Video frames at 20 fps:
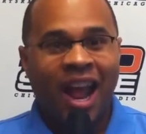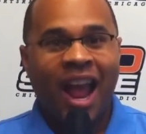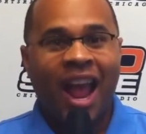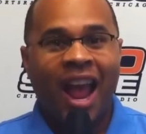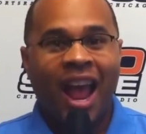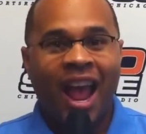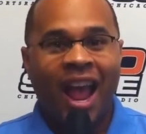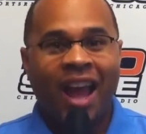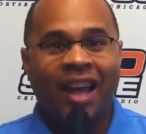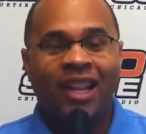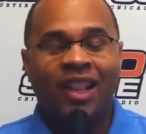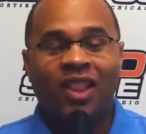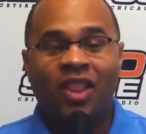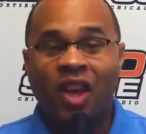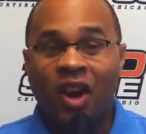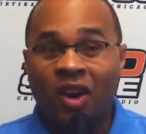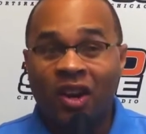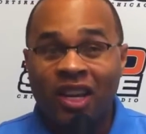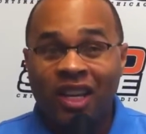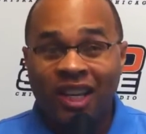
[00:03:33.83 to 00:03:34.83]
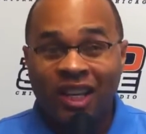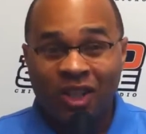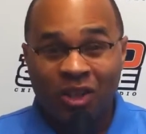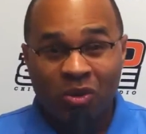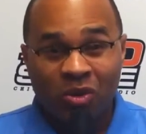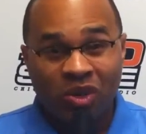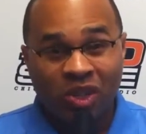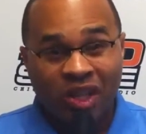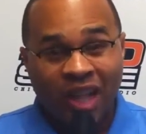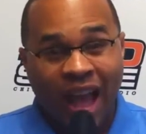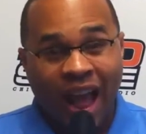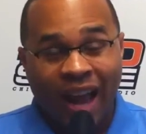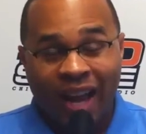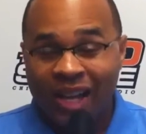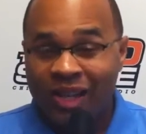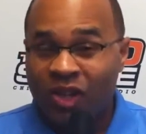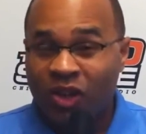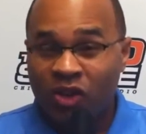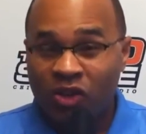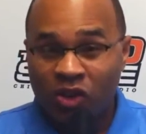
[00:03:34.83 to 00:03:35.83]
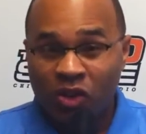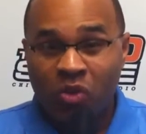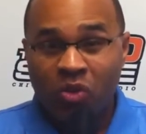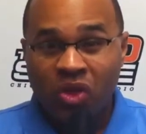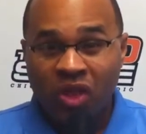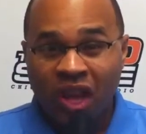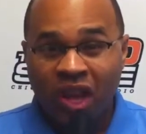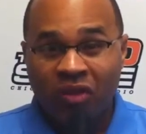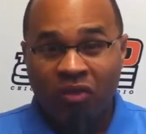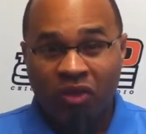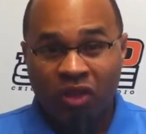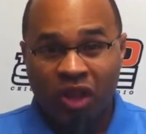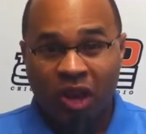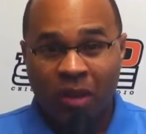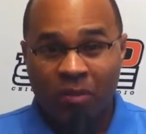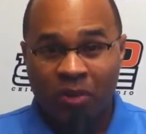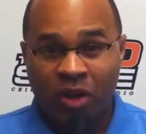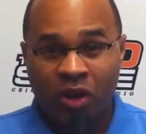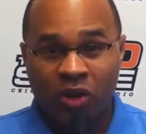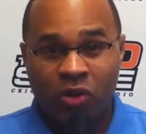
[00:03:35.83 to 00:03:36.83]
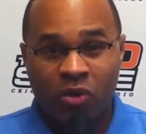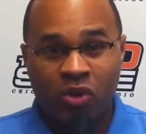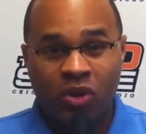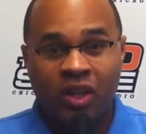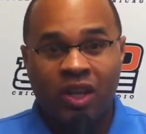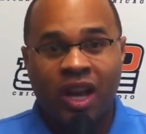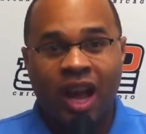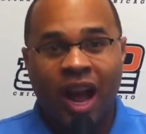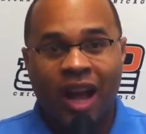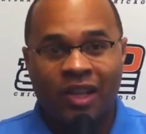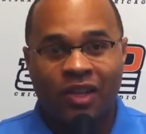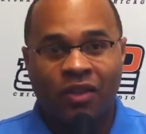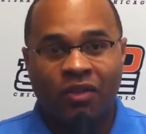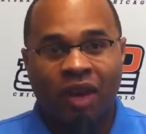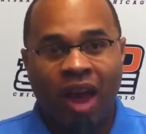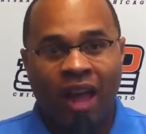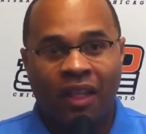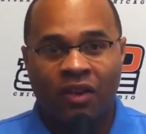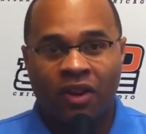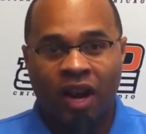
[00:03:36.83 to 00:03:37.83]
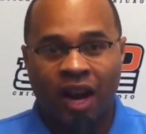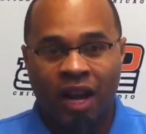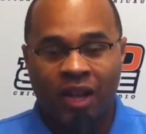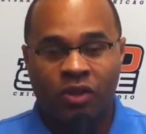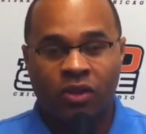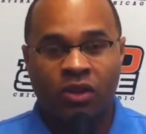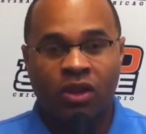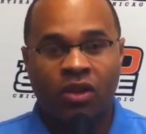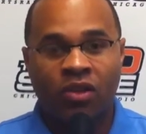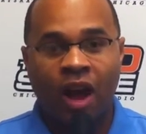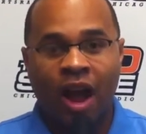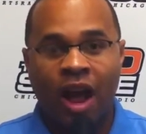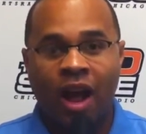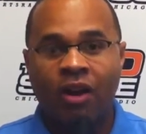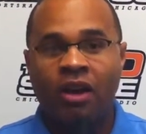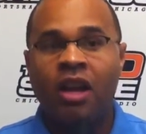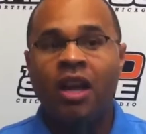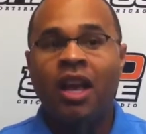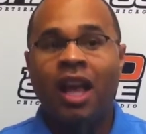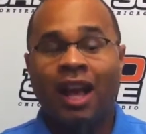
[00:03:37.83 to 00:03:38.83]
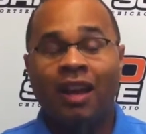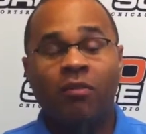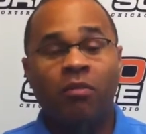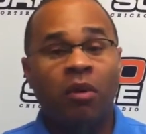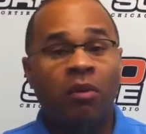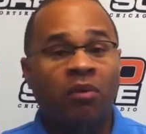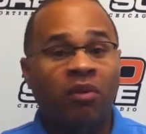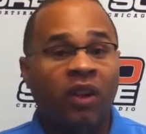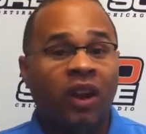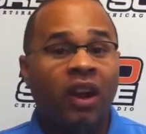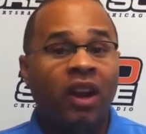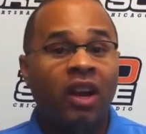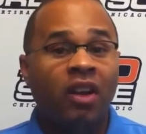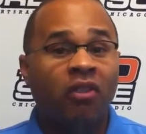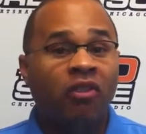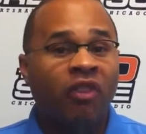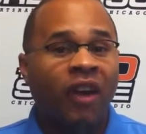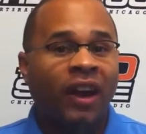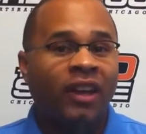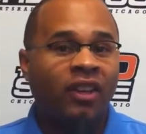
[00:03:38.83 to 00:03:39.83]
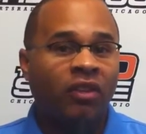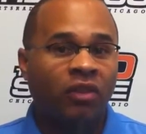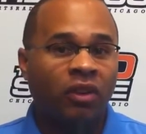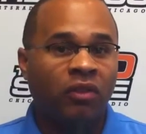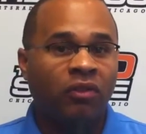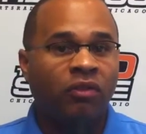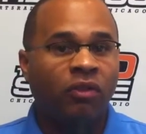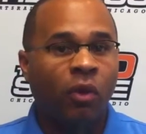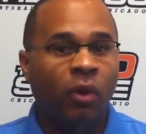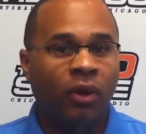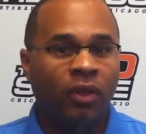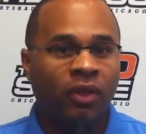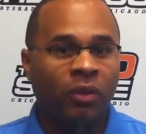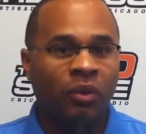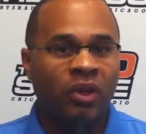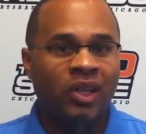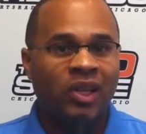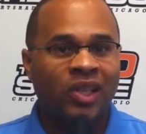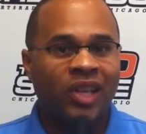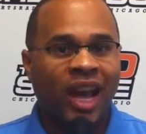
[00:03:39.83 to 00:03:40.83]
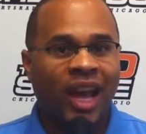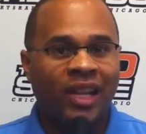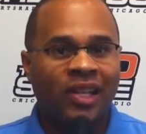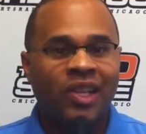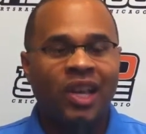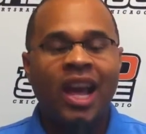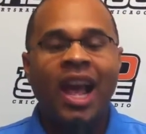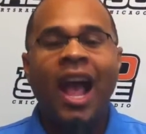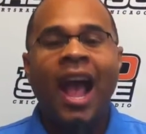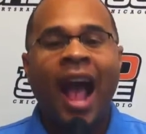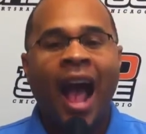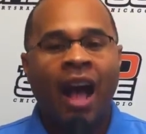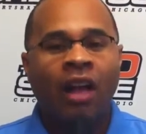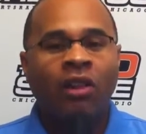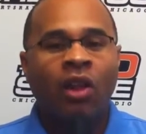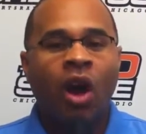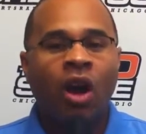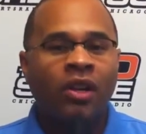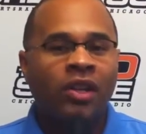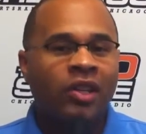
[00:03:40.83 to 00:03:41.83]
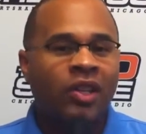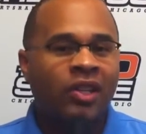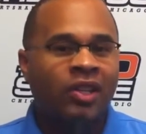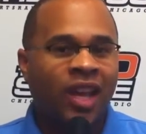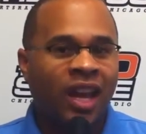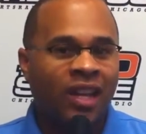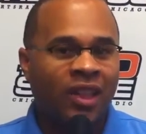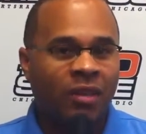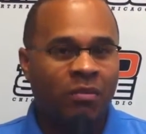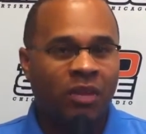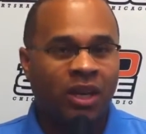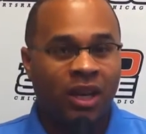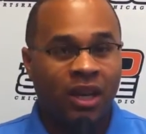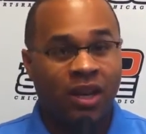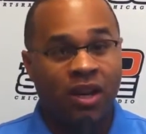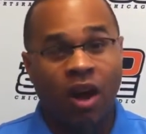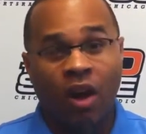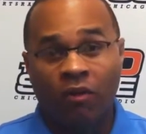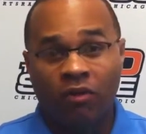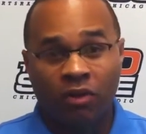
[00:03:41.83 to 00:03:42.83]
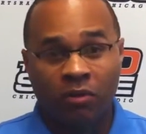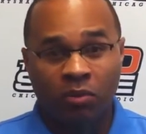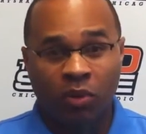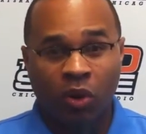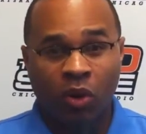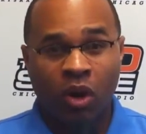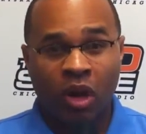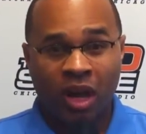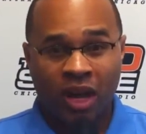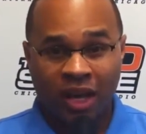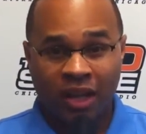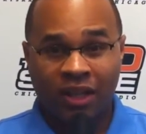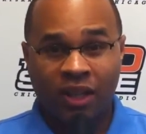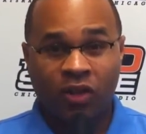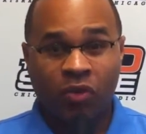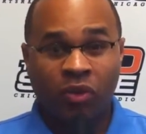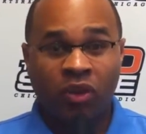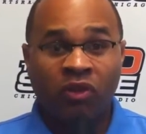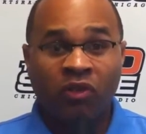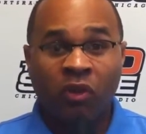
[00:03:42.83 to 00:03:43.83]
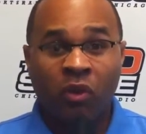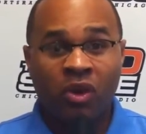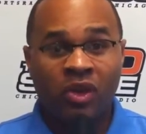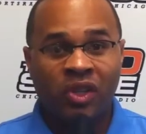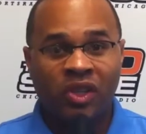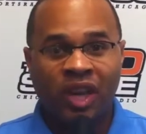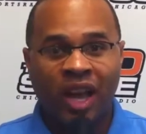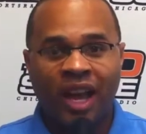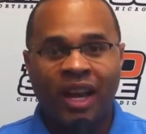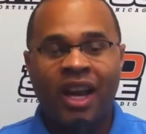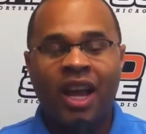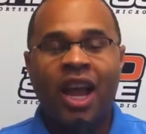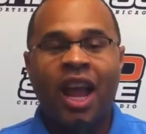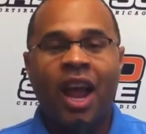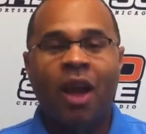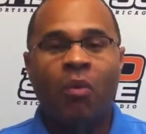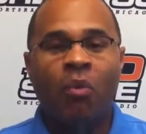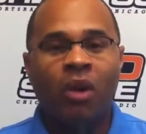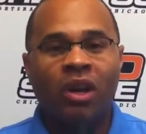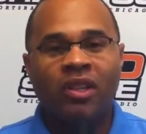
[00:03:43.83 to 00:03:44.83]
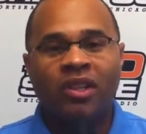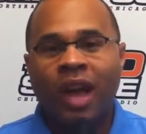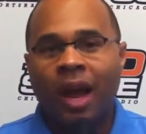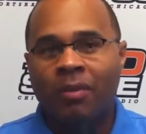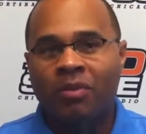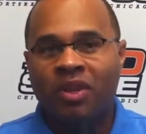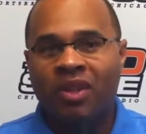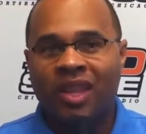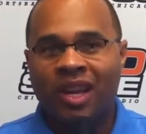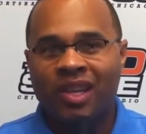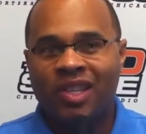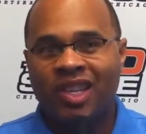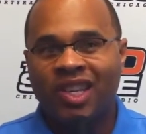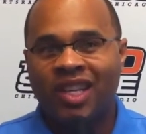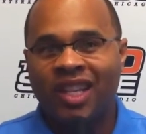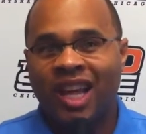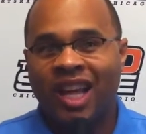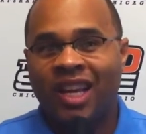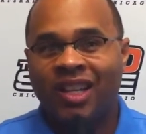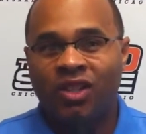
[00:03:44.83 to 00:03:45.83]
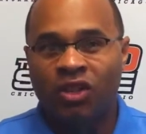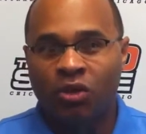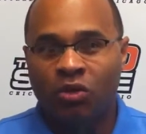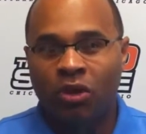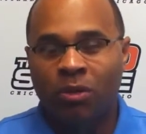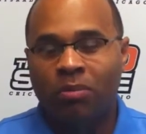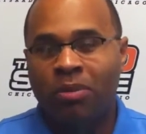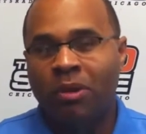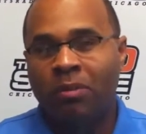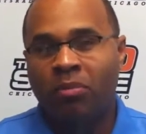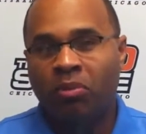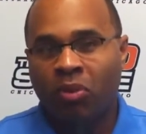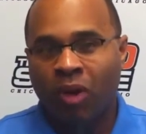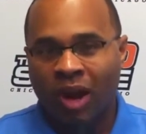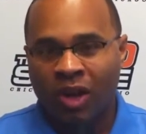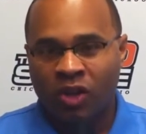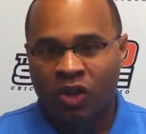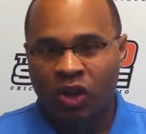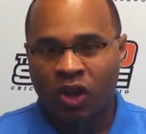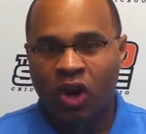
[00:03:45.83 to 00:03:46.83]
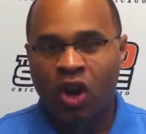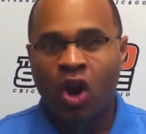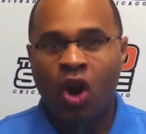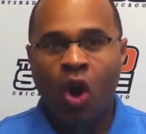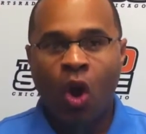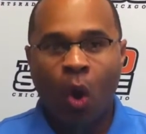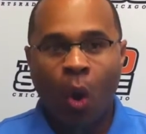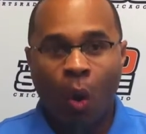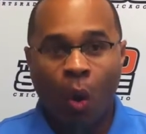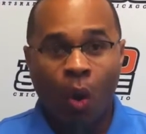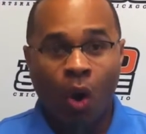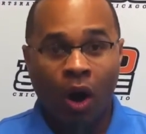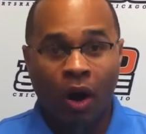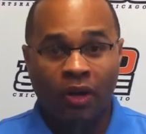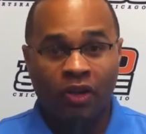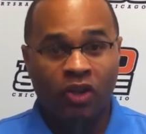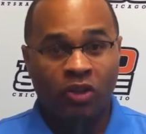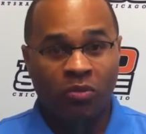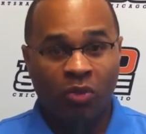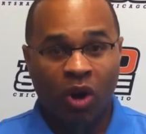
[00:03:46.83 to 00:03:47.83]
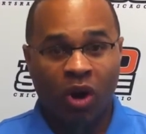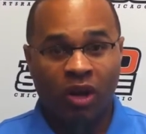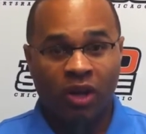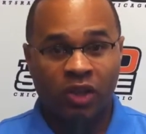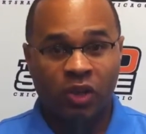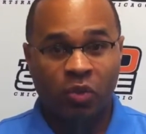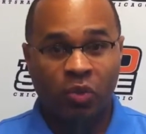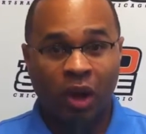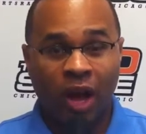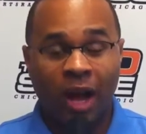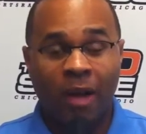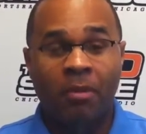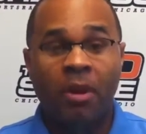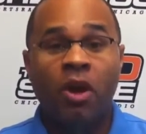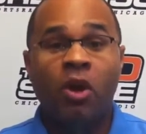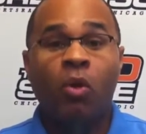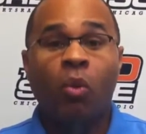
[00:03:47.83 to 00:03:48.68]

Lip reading: And they're getting used to that. It's a new thing for them. They're usually guys that have had their hands on the ground and have been very effective in 4-3 sets. How long does it take them to get comfortable in a 3-4 set? And what types of things can they do to put pressure on Jamarcus Webb?